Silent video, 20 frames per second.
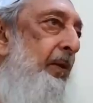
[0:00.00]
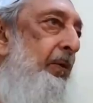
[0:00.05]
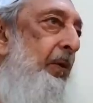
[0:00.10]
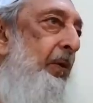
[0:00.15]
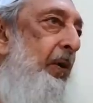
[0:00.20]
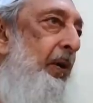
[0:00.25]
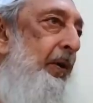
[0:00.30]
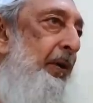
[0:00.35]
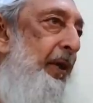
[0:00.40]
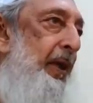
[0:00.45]

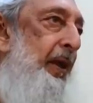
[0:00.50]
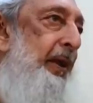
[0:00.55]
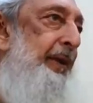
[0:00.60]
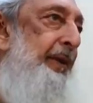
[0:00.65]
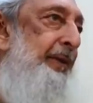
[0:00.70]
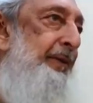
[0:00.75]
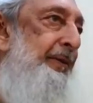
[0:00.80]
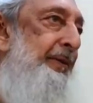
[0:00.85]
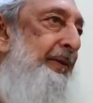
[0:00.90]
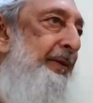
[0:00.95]
called
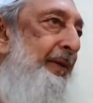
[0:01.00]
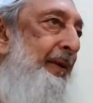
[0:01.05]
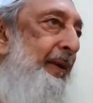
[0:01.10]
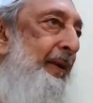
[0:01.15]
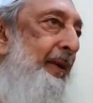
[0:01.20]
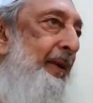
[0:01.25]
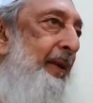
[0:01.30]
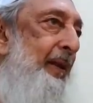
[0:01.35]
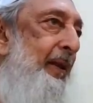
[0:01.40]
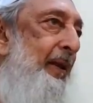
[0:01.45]
knowledge,
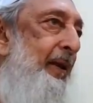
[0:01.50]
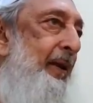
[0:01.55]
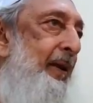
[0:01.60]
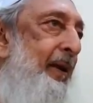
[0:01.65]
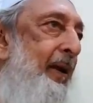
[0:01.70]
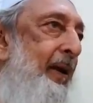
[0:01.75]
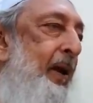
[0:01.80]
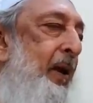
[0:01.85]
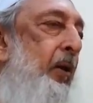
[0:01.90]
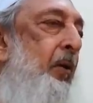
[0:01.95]

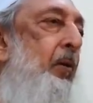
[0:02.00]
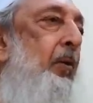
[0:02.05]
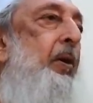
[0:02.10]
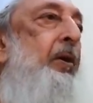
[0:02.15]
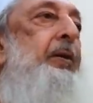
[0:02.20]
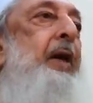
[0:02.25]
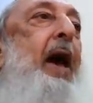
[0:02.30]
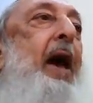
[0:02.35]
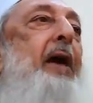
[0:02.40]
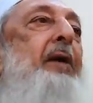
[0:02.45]

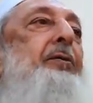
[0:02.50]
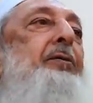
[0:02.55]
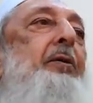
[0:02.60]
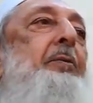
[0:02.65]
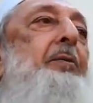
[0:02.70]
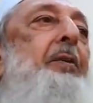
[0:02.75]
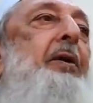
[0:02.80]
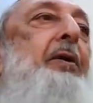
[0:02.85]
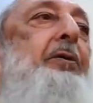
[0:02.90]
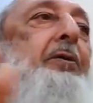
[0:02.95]
which has
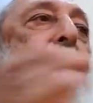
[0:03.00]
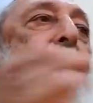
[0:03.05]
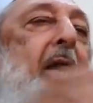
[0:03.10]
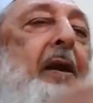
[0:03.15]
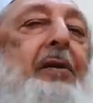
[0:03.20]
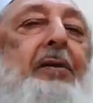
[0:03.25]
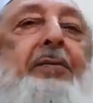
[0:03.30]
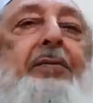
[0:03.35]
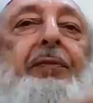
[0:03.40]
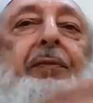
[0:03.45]
to be
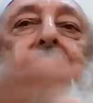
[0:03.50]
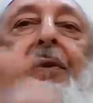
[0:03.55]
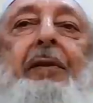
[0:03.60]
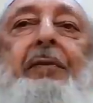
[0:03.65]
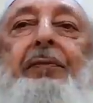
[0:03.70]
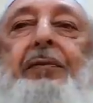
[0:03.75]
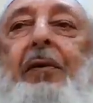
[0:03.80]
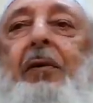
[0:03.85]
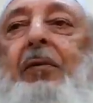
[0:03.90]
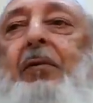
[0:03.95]

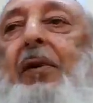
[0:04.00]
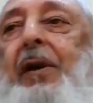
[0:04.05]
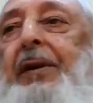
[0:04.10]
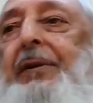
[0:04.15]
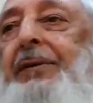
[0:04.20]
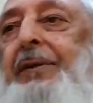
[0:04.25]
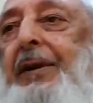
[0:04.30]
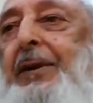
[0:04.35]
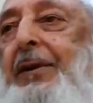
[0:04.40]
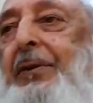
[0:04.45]
transferred from
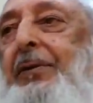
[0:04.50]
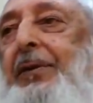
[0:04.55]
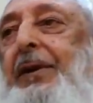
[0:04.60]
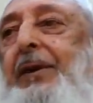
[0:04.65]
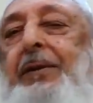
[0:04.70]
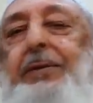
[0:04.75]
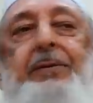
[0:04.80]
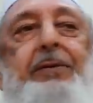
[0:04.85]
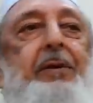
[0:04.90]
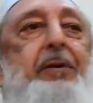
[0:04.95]
one
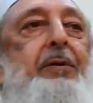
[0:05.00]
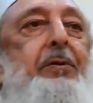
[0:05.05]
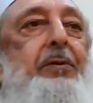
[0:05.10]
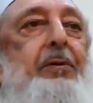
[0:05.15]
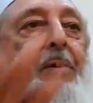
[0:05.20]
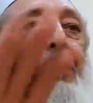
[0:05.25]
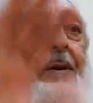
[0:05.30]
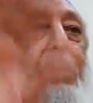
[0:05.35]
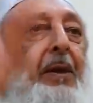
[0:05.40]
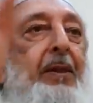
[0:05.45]
generation
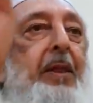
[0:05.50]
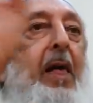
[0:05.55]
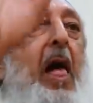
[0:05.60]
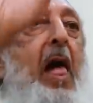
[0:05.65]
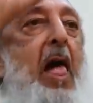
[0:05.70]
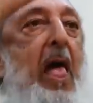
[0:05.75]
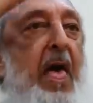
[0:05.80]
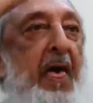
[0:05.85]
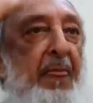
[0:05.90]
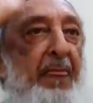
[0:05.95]
to another.
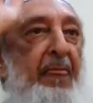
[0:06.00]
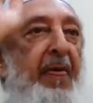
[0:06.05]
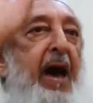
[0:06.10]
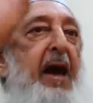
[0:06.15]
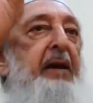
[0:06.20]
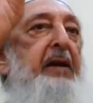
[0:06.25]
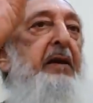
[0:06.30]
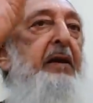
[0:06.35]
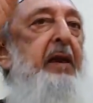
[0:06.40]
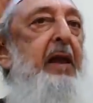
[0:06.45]

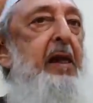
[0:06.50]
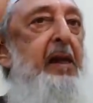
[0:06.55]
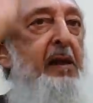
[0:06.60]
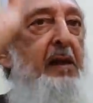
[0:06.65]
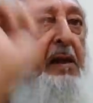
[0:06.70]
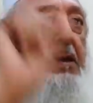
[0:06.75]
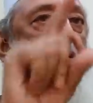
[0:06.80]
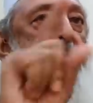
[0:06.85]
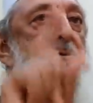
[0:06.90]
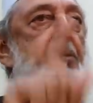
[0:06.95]
That
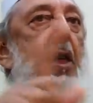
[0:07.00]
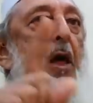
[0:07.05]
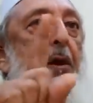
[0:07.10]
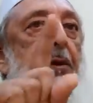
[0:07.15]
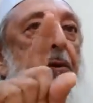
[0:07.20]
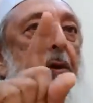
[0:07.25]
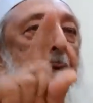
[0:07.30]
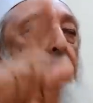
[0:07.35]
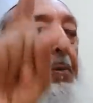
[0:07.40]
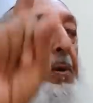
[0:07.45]
is
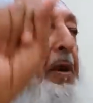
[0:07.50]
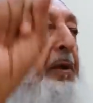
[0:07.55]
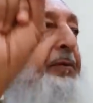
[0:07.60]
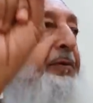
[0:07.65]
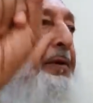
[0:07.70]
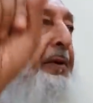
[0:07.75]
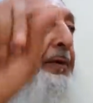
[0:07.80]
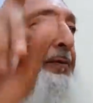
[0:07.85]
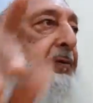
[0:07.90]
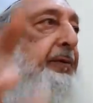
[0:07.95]
not the
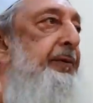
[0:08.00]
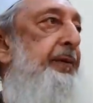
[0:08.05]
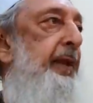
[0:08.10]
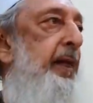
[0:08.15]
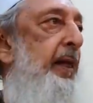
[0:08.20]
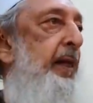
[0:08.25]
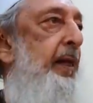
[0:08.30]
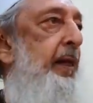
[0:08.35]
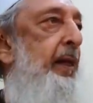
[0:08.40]
process